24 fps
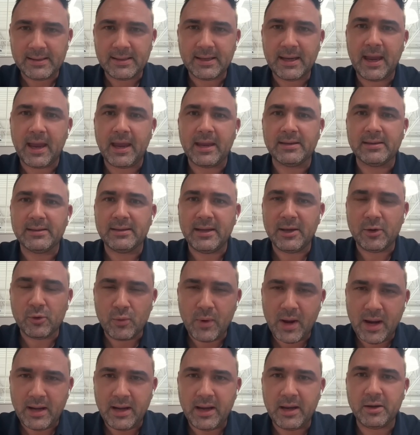In this
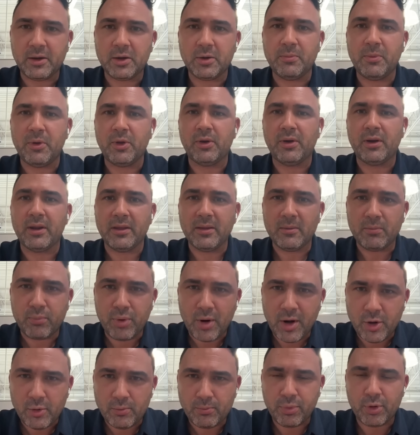case, the Iranian
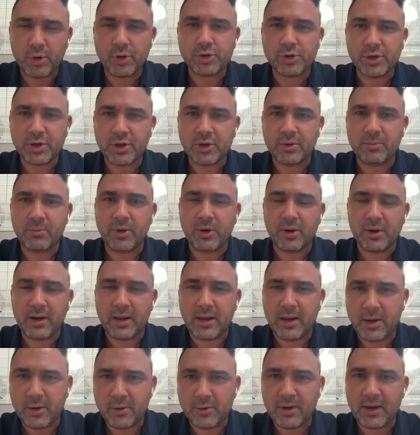community, the Persian
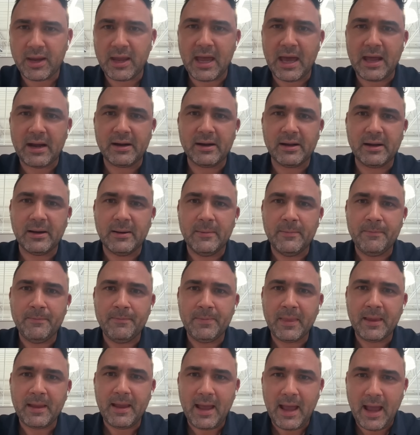community here in
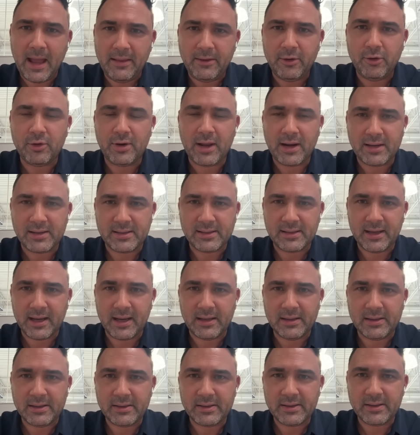Canada and the
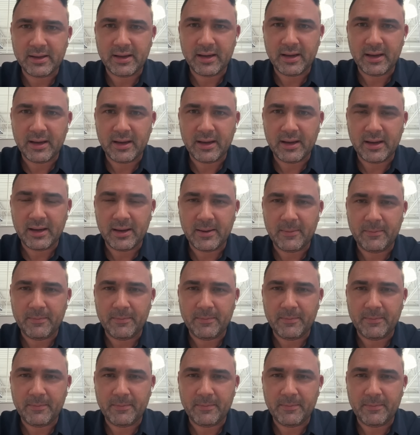United States